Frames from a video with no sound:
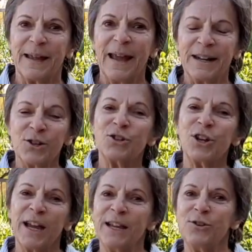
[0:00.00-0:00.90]
And it
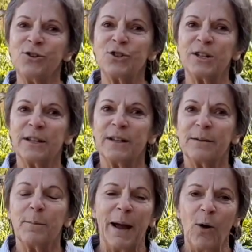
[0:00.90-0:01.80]
changed
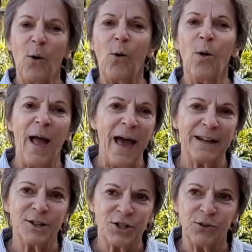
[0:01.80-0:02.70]
my whole
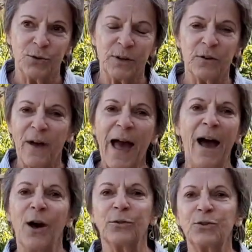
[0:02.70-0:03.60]
attitude of
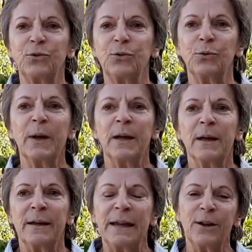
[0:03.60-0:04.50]
how to
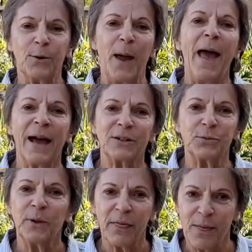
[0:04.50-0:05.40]

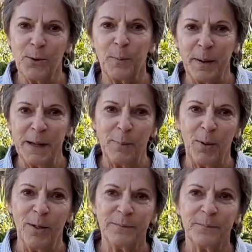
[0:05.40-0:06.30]
interact with other
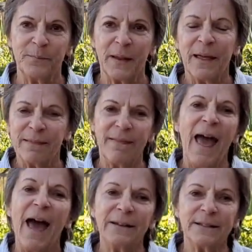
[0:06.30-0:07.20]
people.
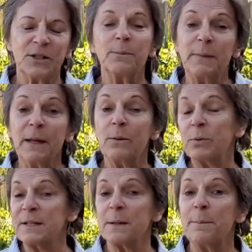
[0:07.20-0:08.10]
That to me
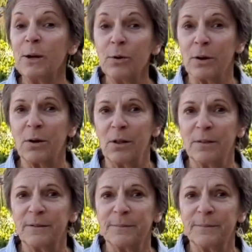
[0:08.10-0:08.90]
was a miracle.